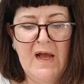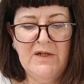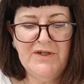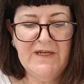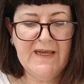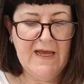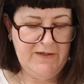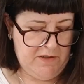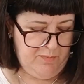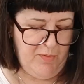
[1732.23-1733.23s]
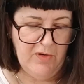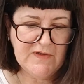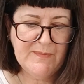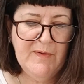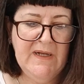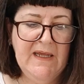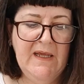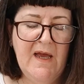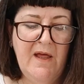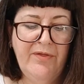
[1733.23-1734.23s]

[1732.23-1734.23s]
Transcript: And you get approximately